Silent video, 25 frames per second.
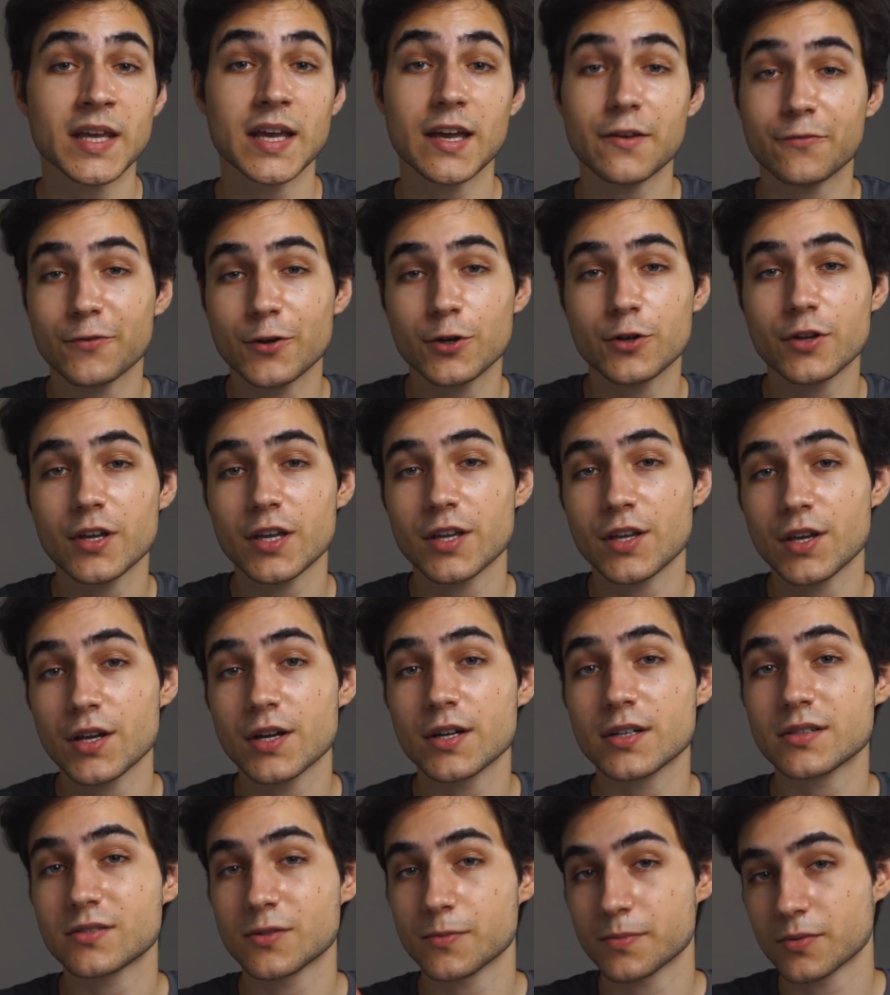If you're new
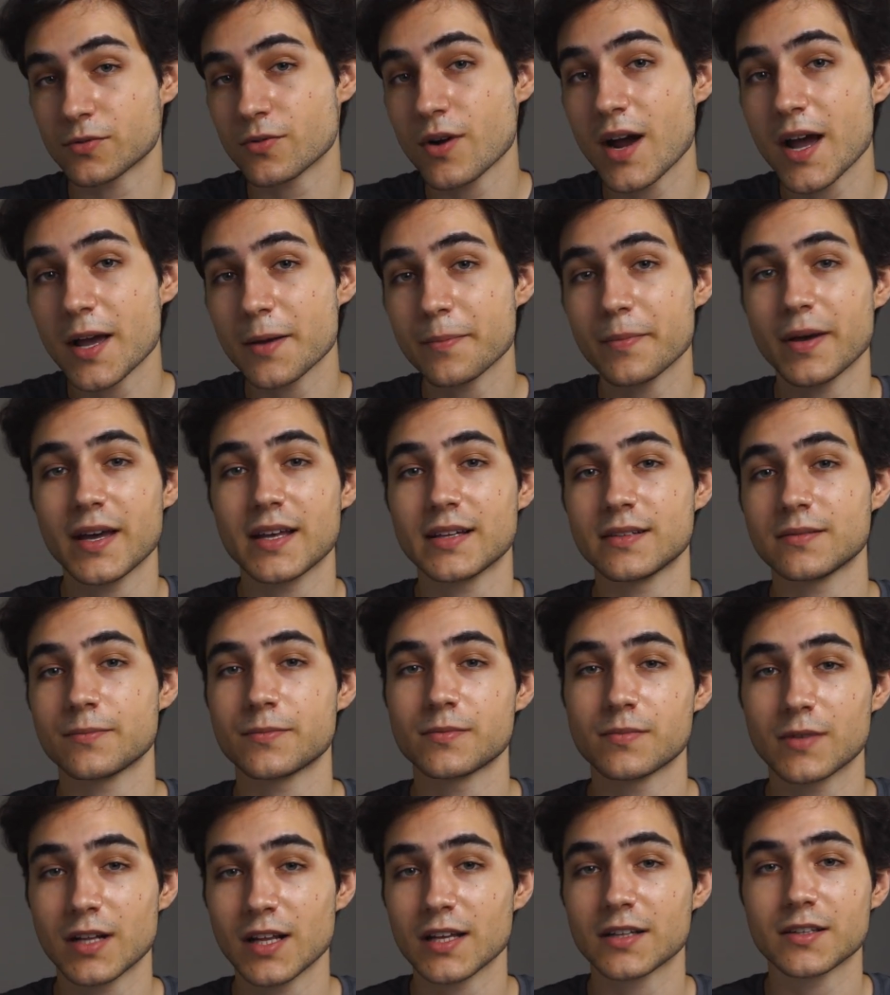here, subscribe and
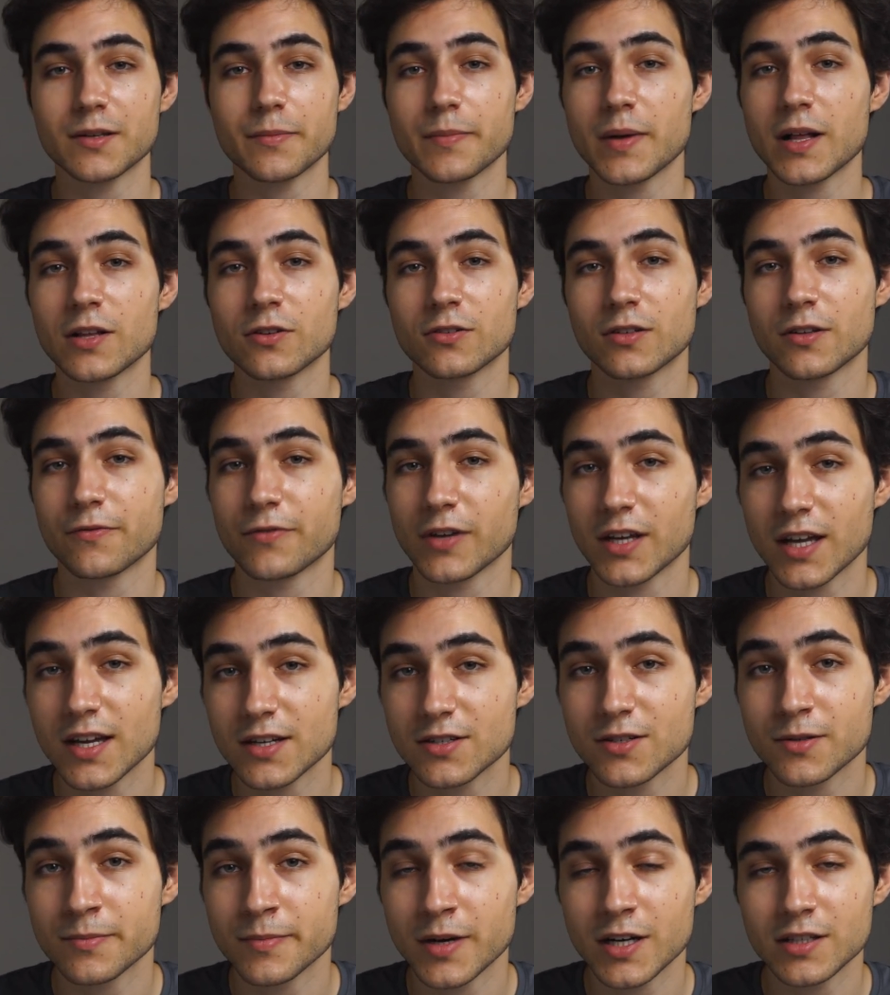click the bell
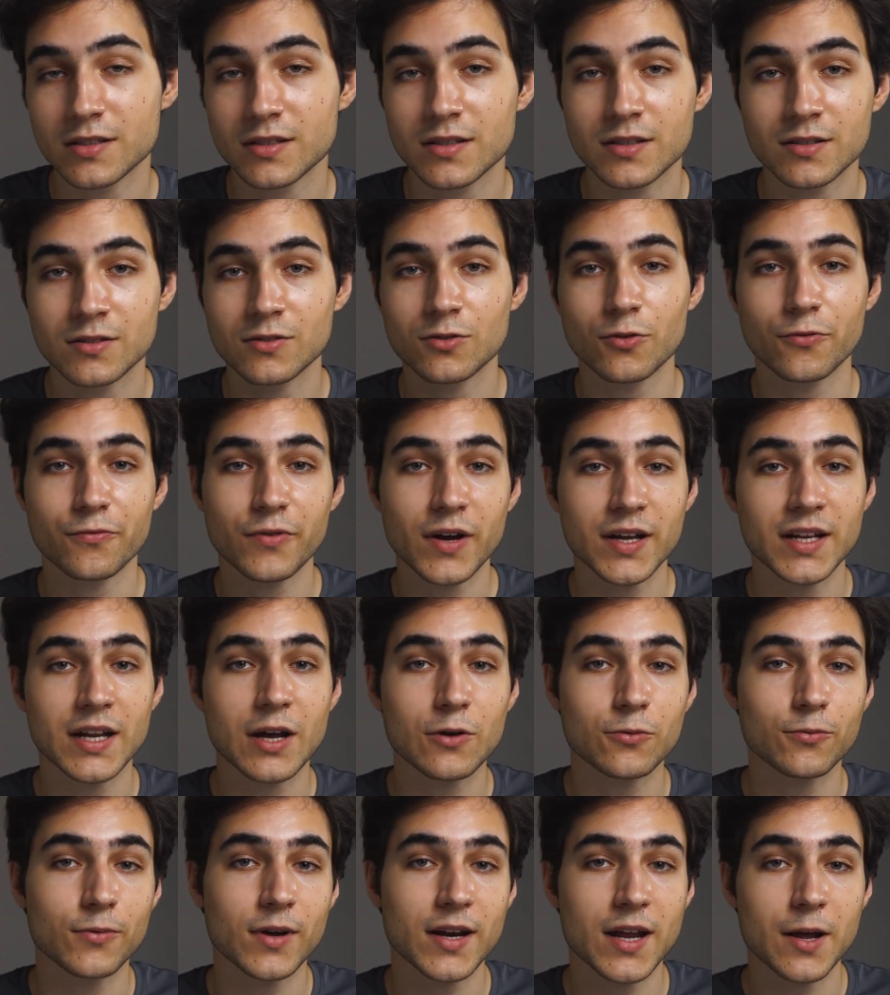notification button to find
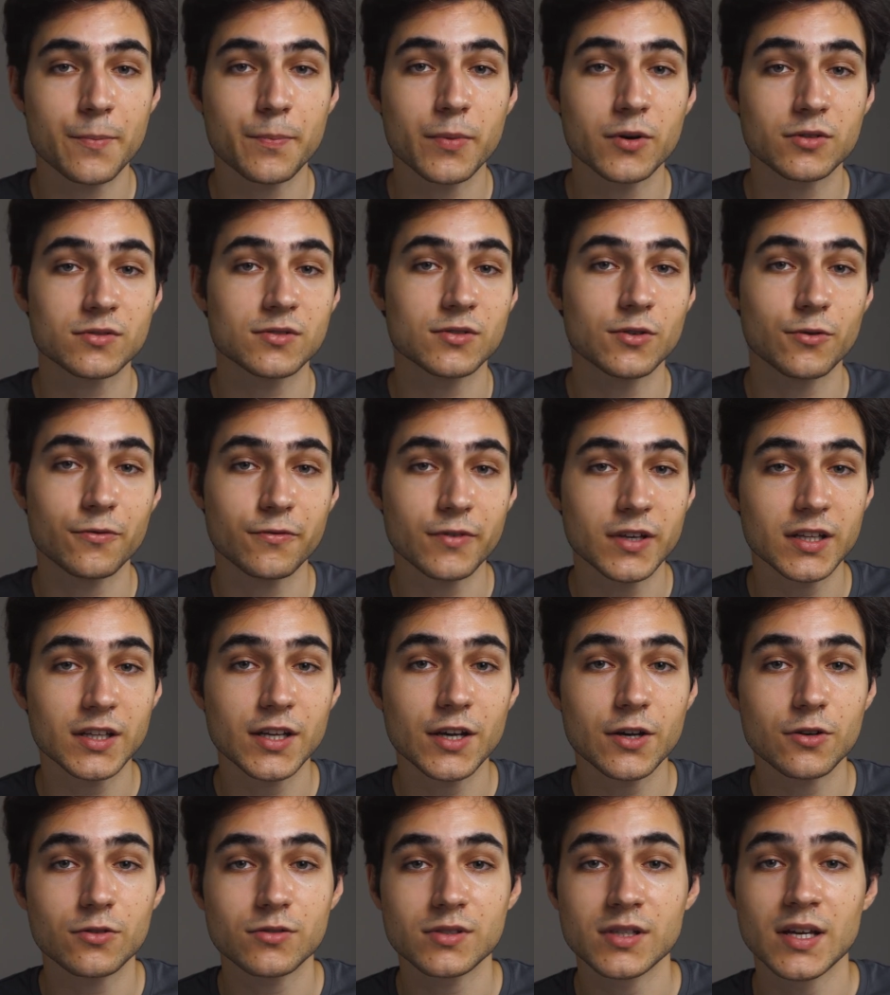out when I post new
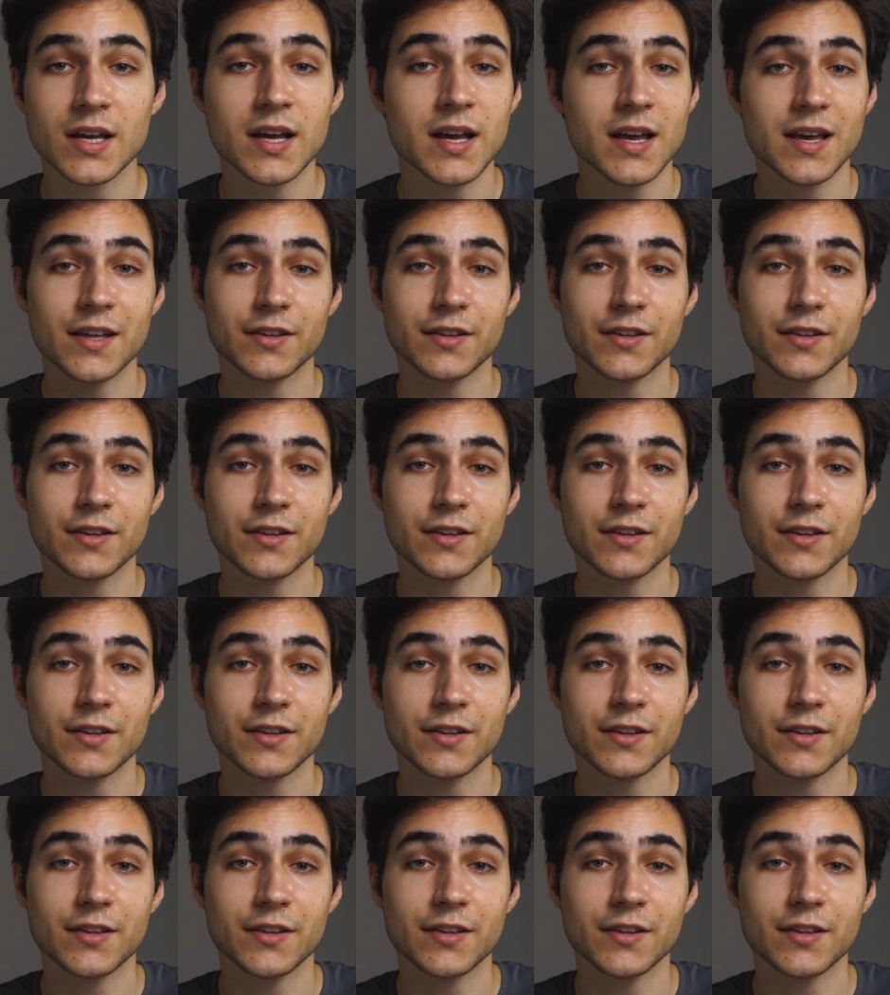videos.